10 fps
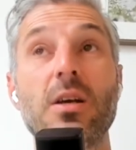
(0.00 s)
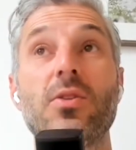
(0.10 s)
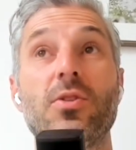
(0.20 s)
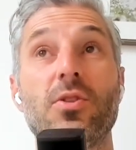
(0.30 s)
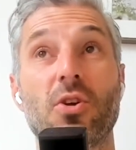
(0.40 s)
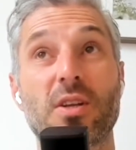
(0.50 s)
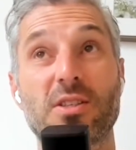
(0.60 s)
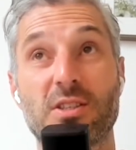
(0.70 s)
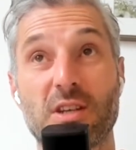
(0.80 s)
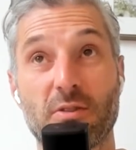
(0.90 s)
not
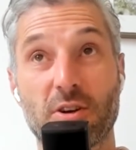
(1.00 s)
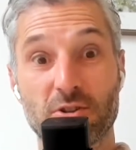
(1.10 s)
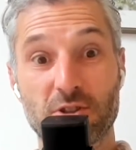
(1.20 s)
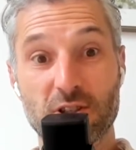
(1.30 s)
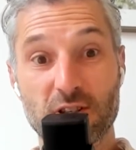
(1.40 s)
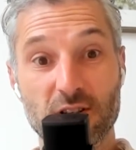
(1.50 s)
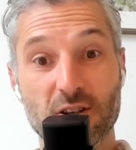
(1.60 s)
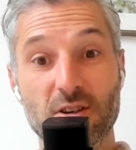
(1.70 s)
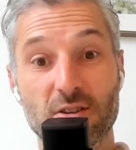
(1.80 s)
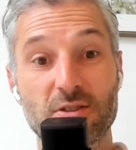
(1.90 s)
necessarily
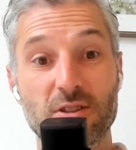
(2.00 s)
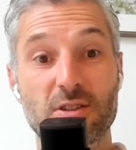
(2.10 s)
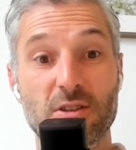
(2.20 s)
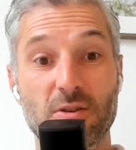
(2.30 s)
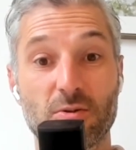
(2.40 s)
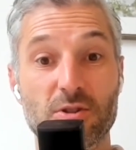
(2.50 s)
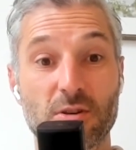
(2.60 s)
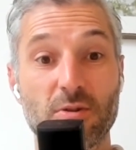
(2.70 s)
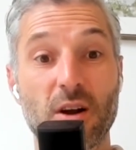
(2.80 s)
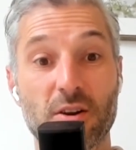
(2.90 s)
conscious,
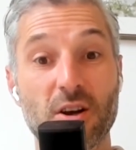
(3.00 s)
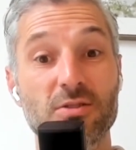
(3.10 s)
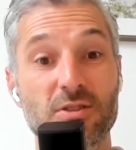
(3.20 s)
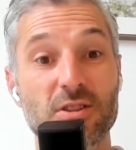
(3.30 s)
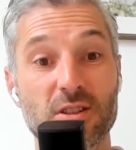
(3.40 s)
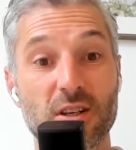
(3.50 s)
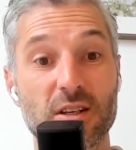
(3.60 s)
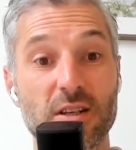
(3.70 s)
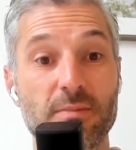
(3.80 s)
also unconsciously,